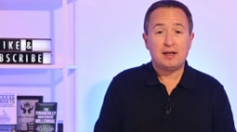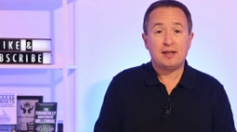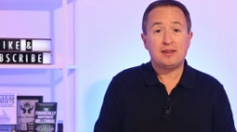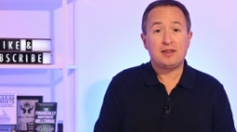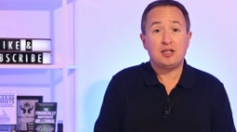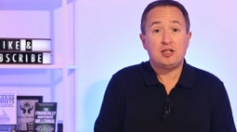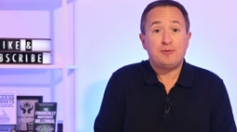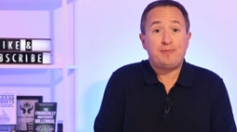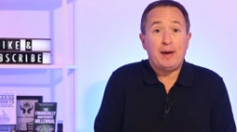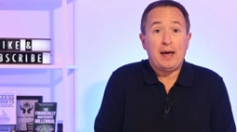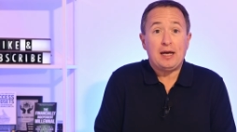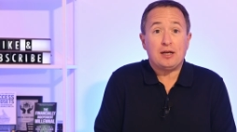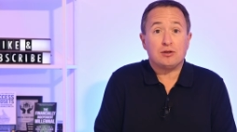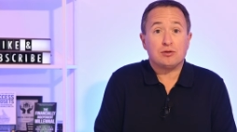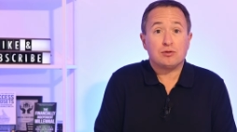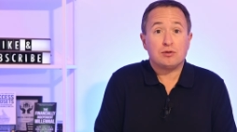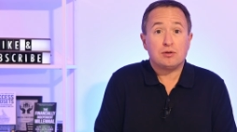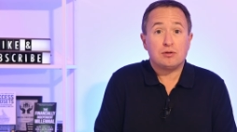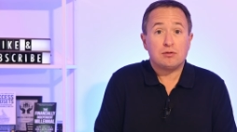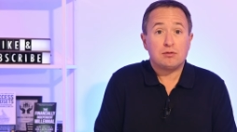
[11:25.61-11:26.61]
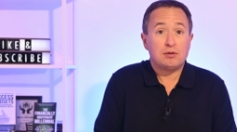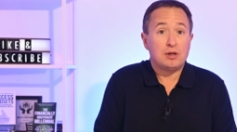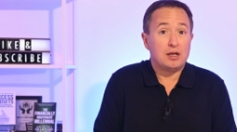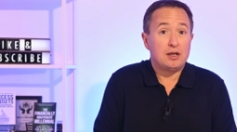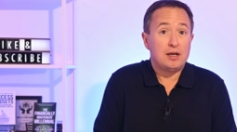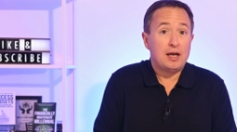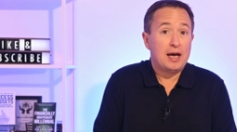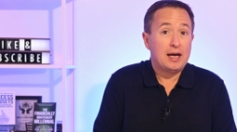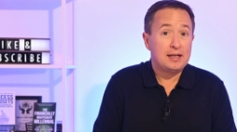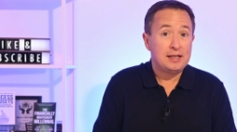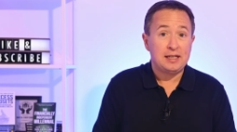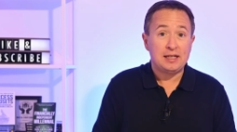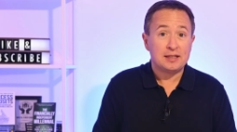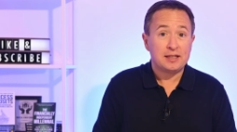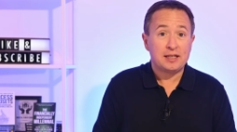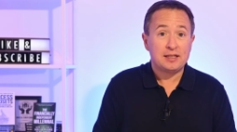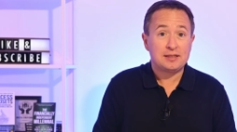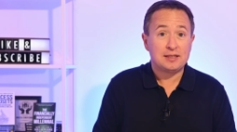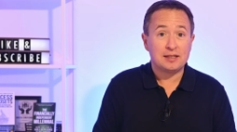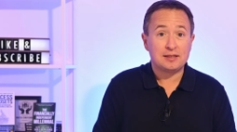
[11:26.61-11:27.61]
the debate that
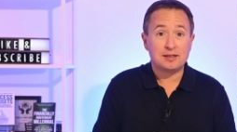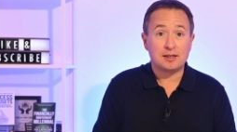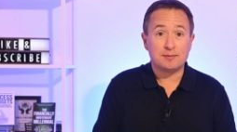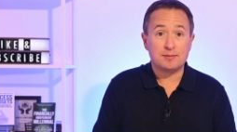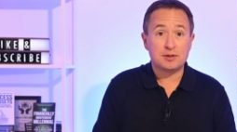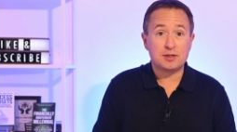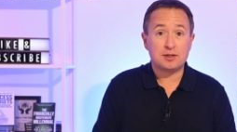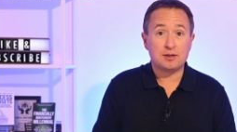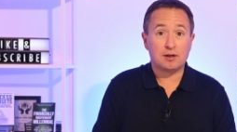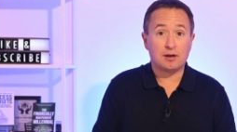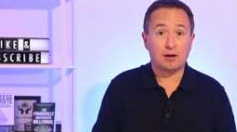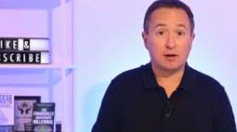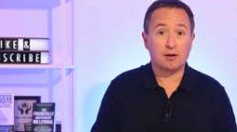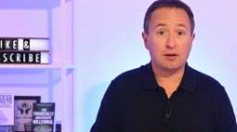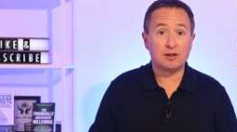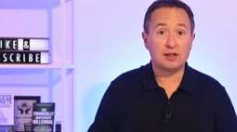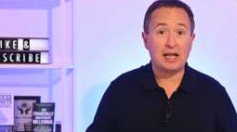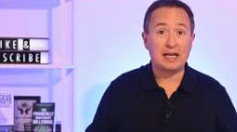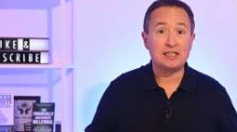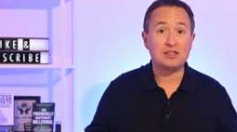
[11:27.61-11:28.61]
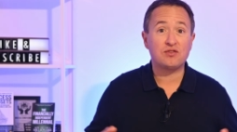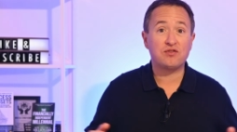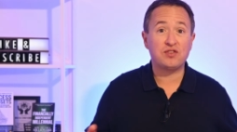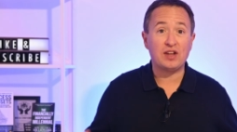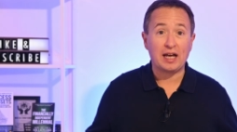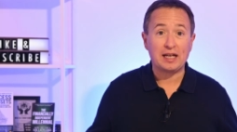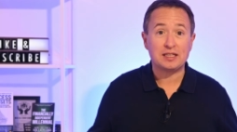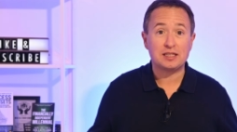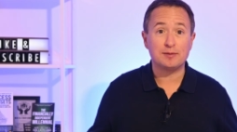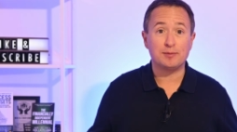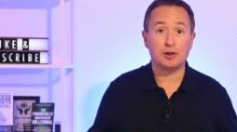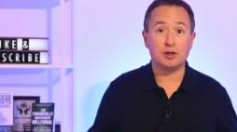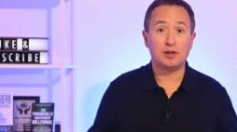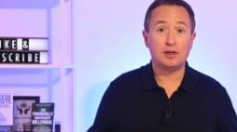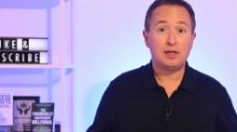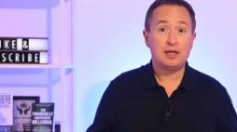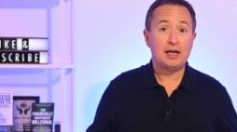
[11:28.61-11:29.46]
annealing systems are less flexible